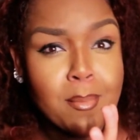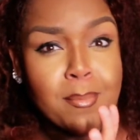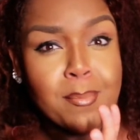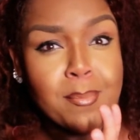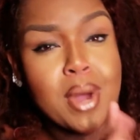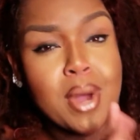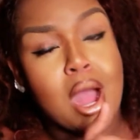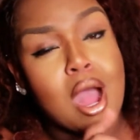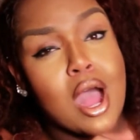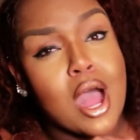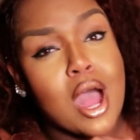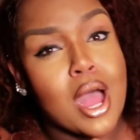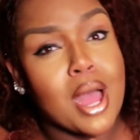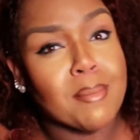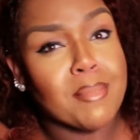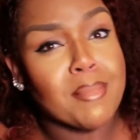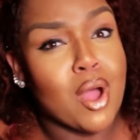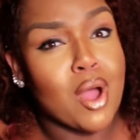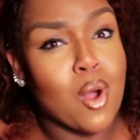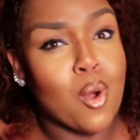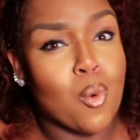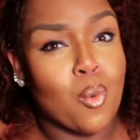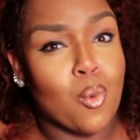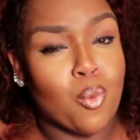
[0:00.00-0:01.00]
bomb
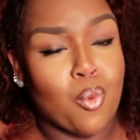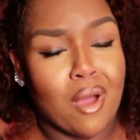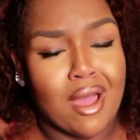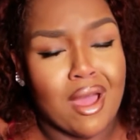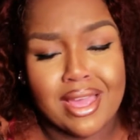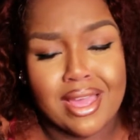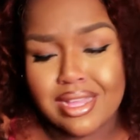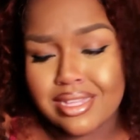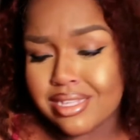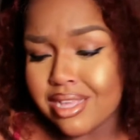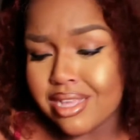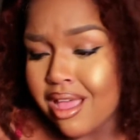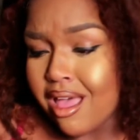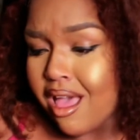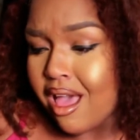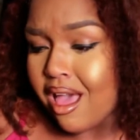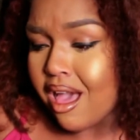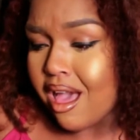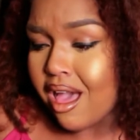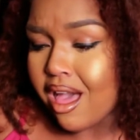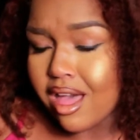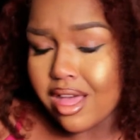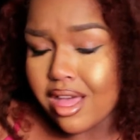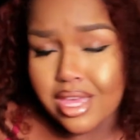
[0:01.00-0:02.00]
white
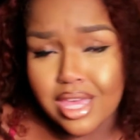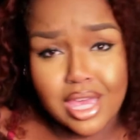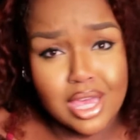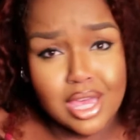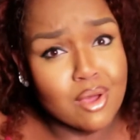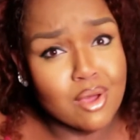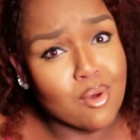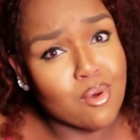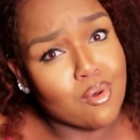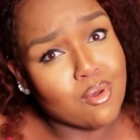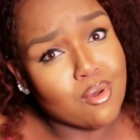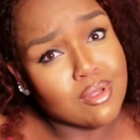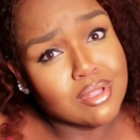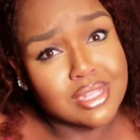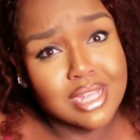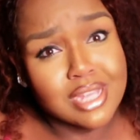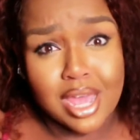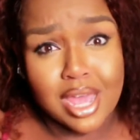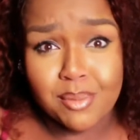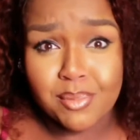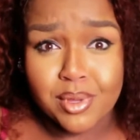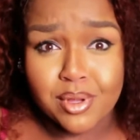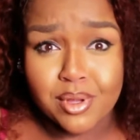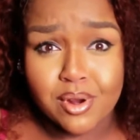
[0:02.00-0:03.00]
hugging all
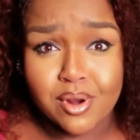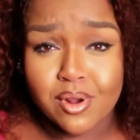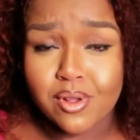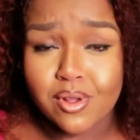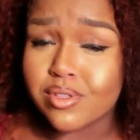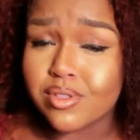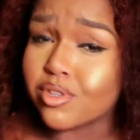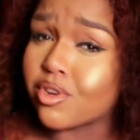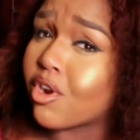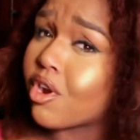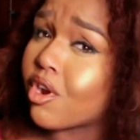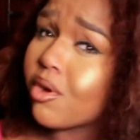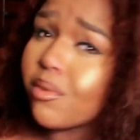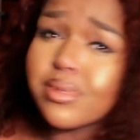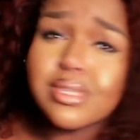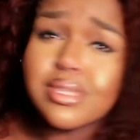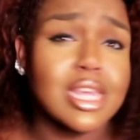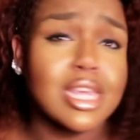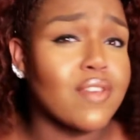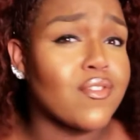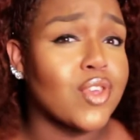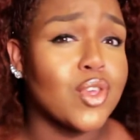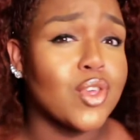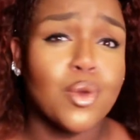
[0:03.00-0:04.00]
type of curls girl was
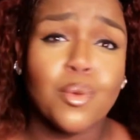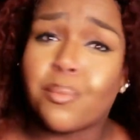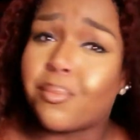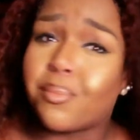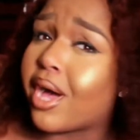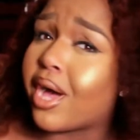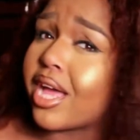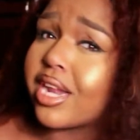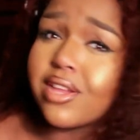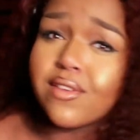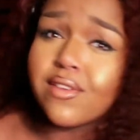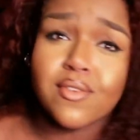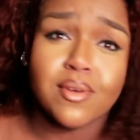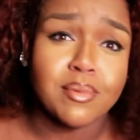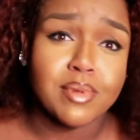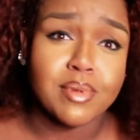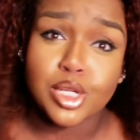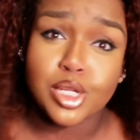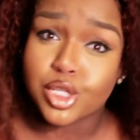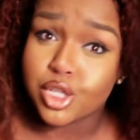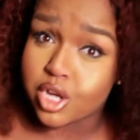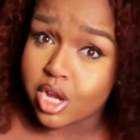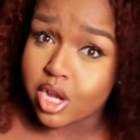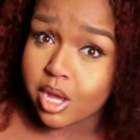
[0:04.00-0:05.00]
giving you body from the
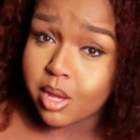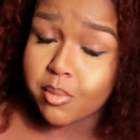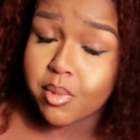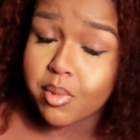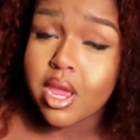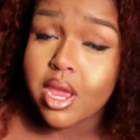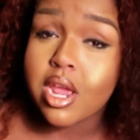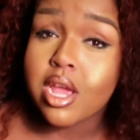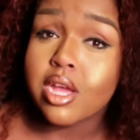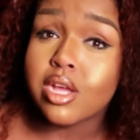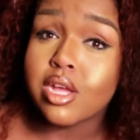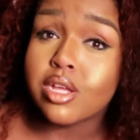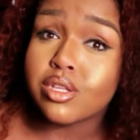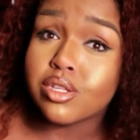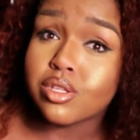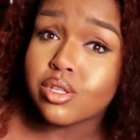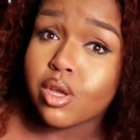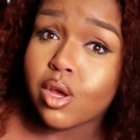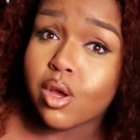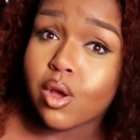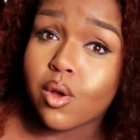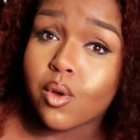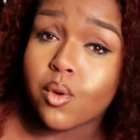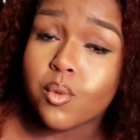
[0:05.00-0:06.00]
jump
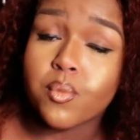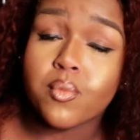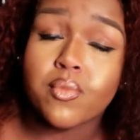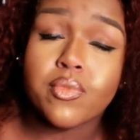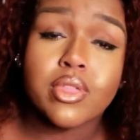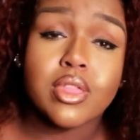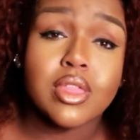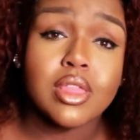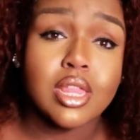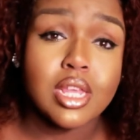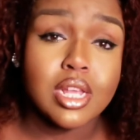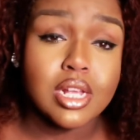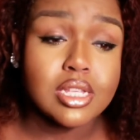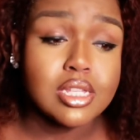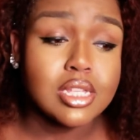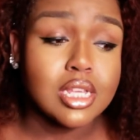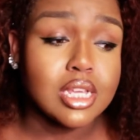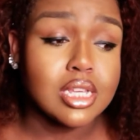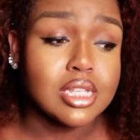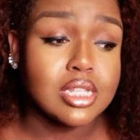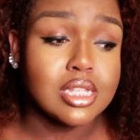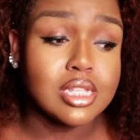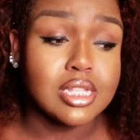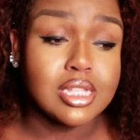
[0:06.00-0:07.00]
so this
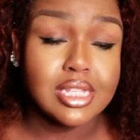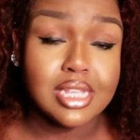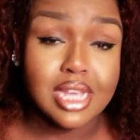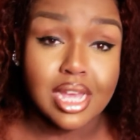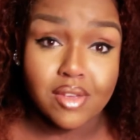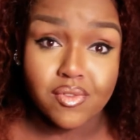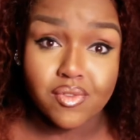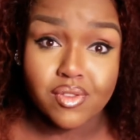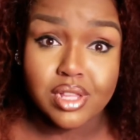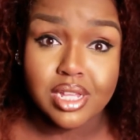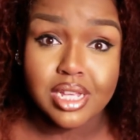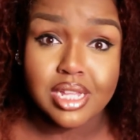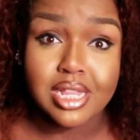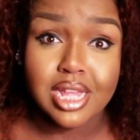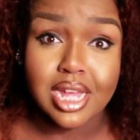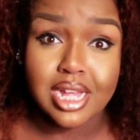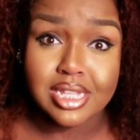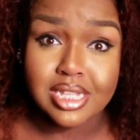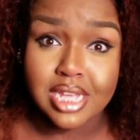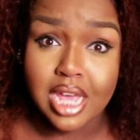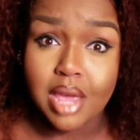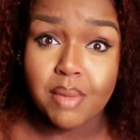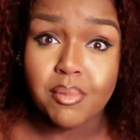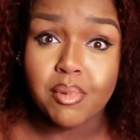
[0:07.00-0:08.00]
is definitely that
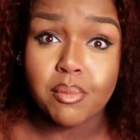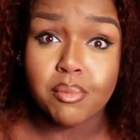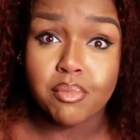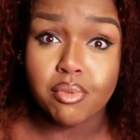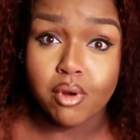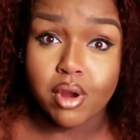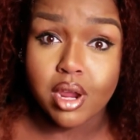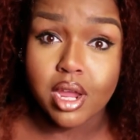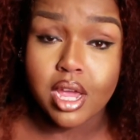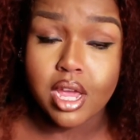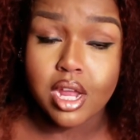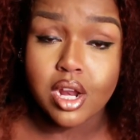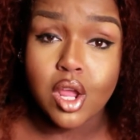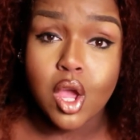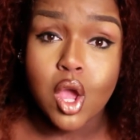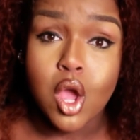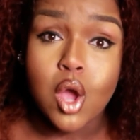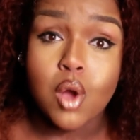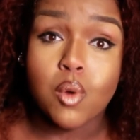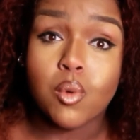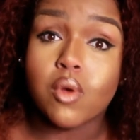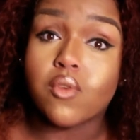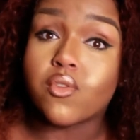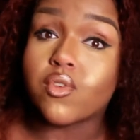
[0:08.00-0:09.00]
type of brand
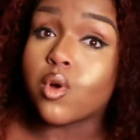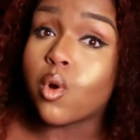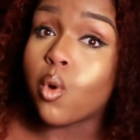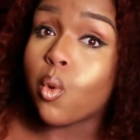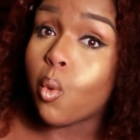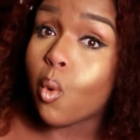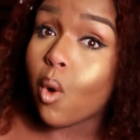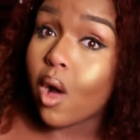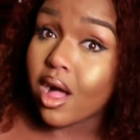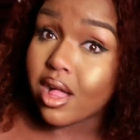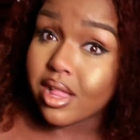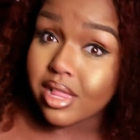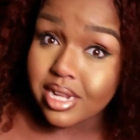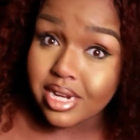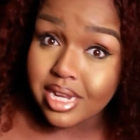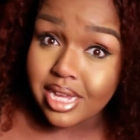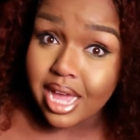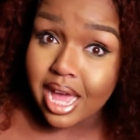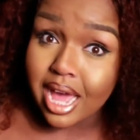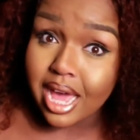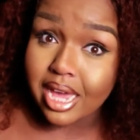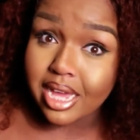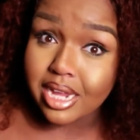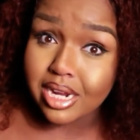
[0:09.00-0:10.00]
with quality
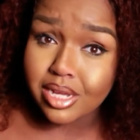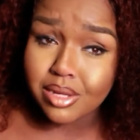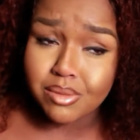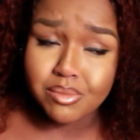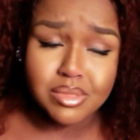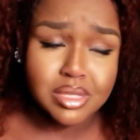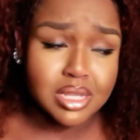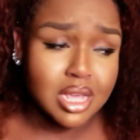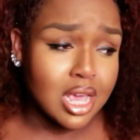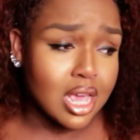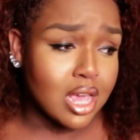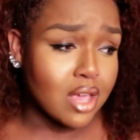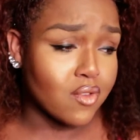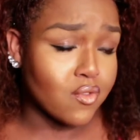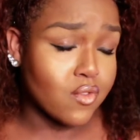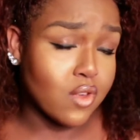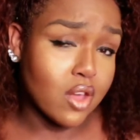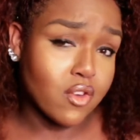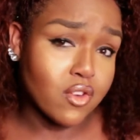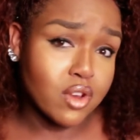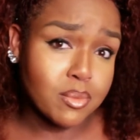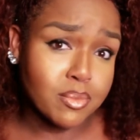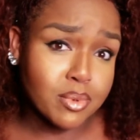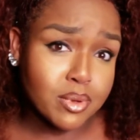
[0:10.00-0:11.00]
items
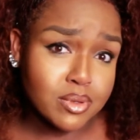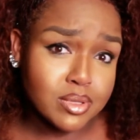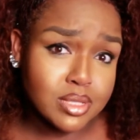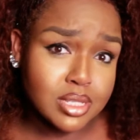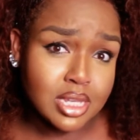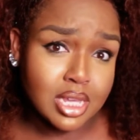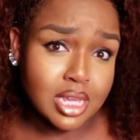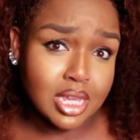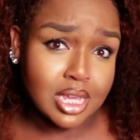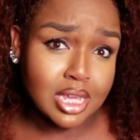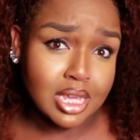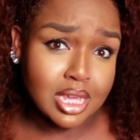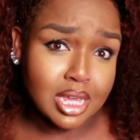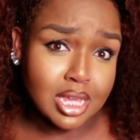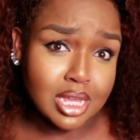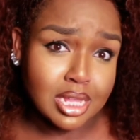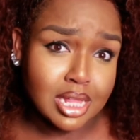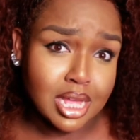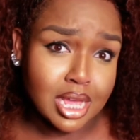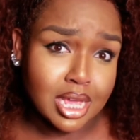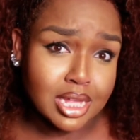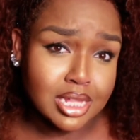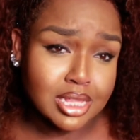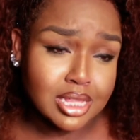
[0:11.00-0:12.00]
very boutiquey
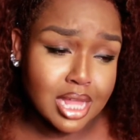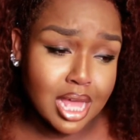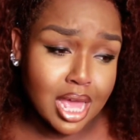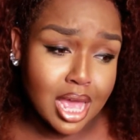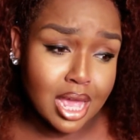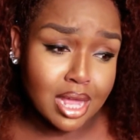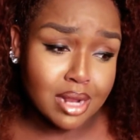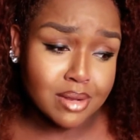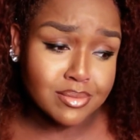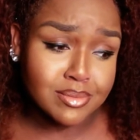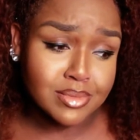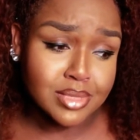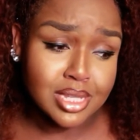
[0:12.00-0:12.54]
like that